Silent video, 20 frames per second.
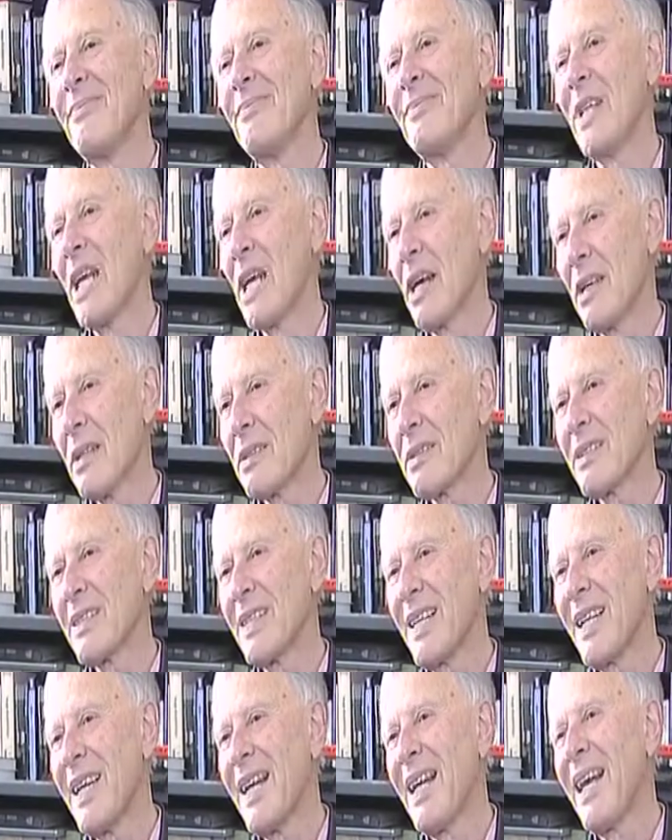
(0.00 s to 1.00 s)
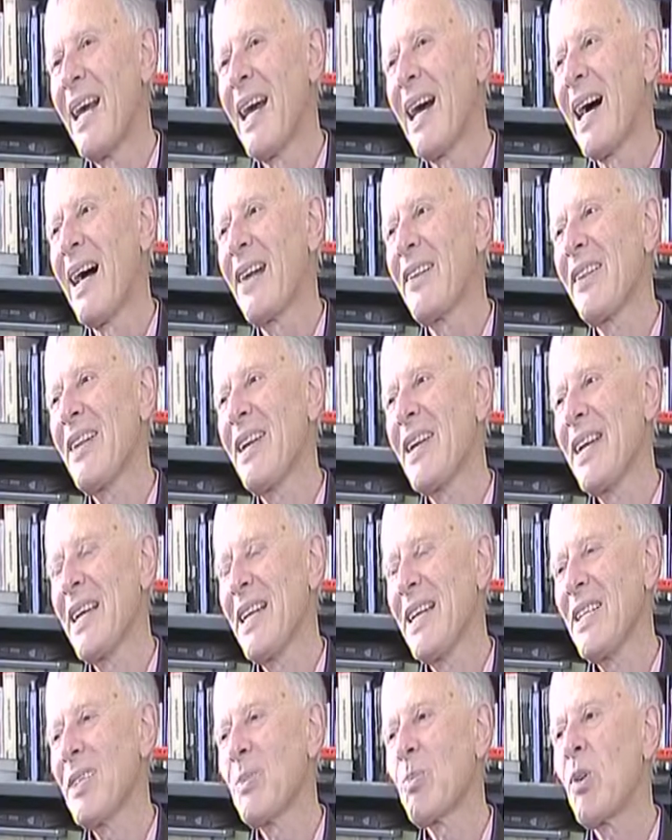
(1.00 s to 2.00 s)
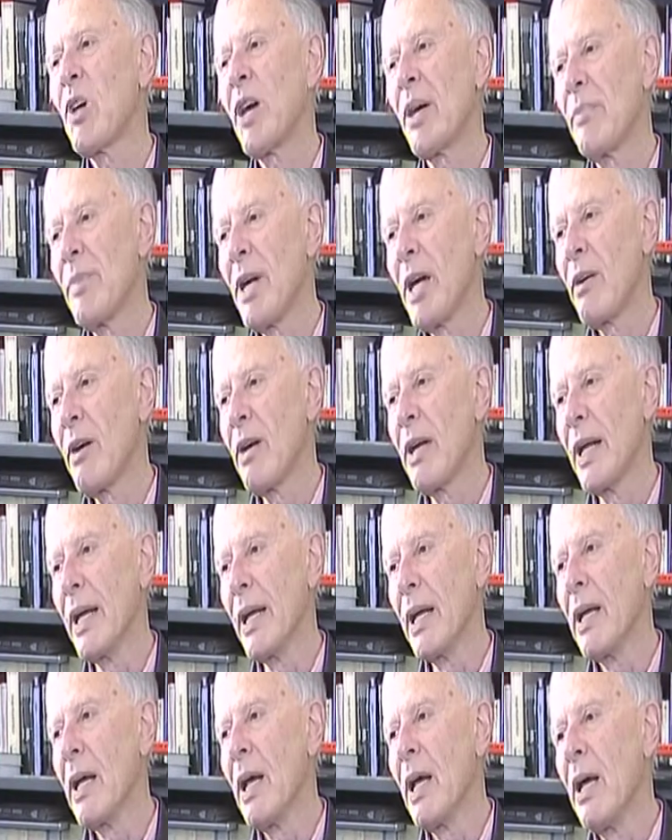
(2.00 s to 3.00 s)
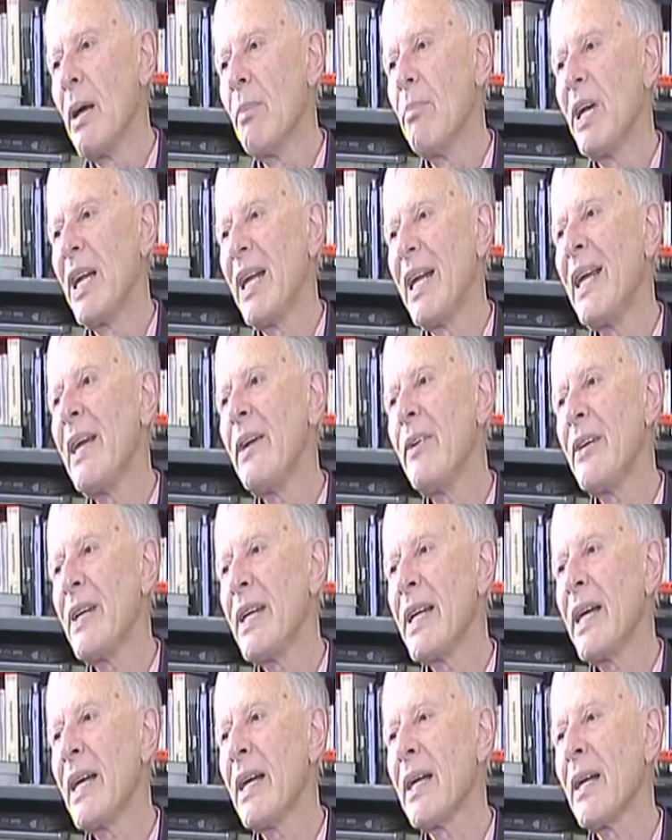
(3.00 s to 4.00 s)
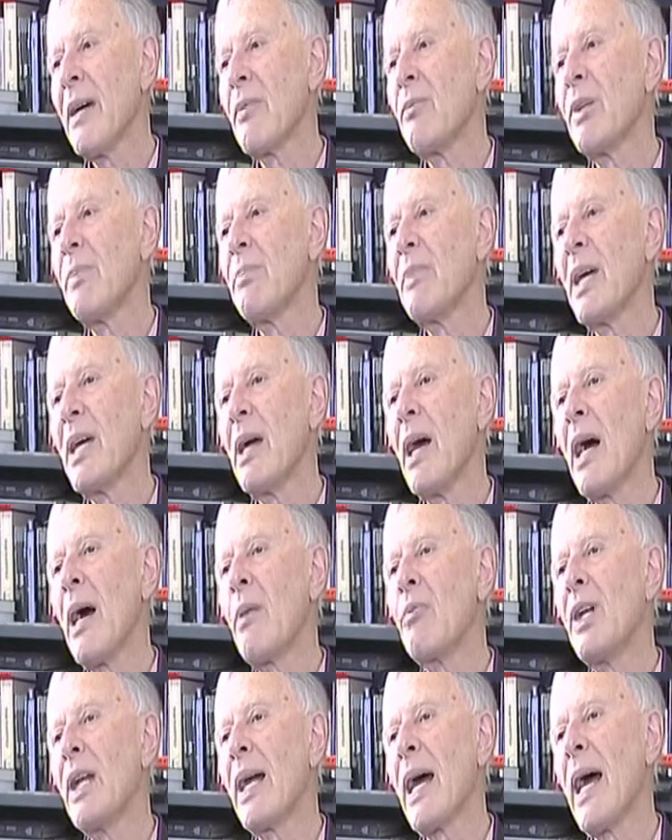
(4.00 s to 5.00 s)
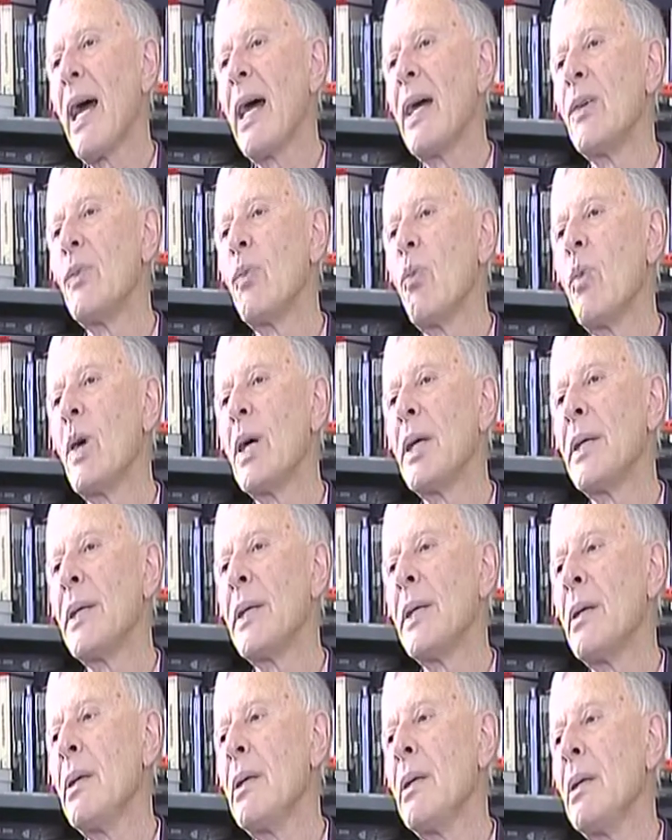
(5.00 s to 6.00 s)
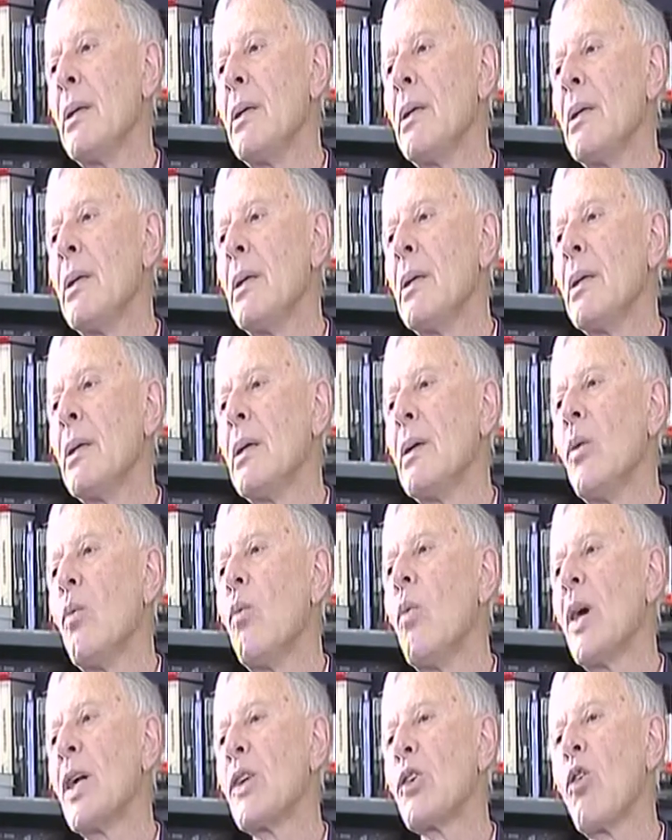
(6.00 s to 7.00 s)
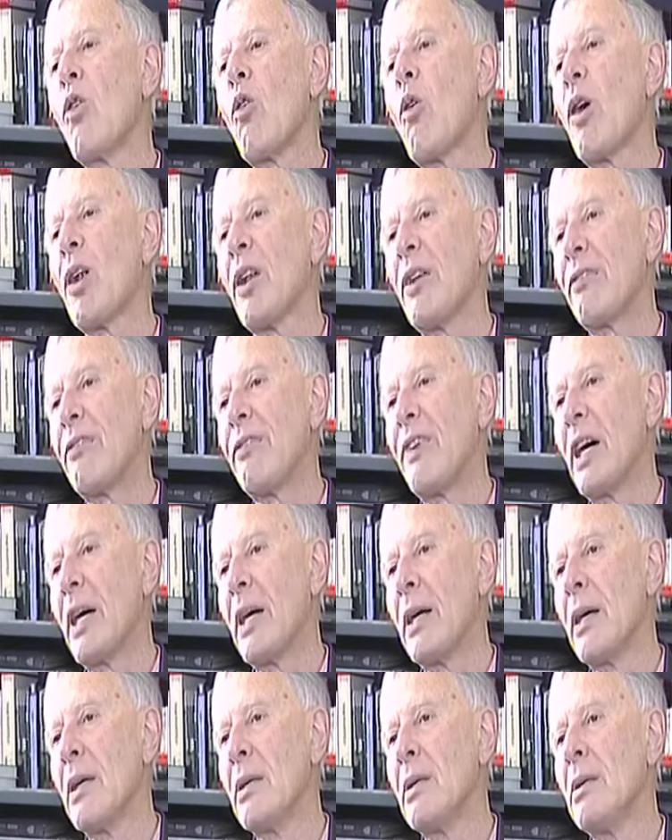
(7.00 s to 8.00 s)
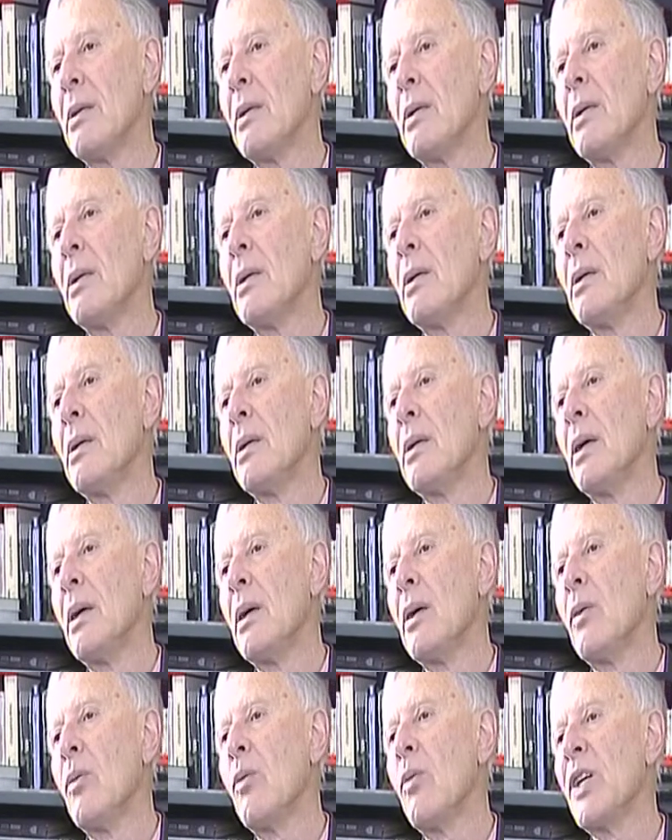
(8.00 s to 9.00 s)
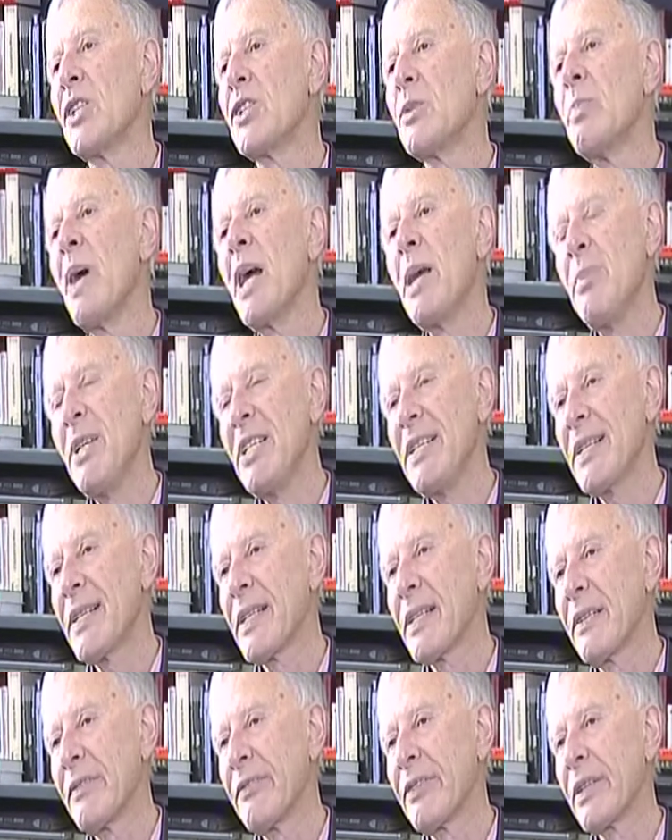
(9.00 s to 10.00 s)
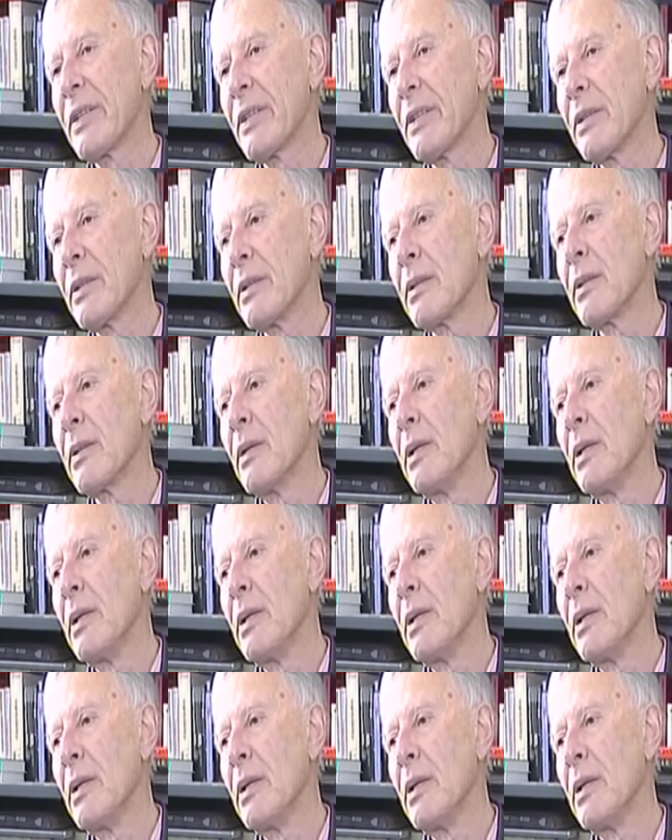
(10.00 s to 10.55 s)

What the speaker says: Yes, I think it is primarily. But here again, I would add one qualifier, which may be significant.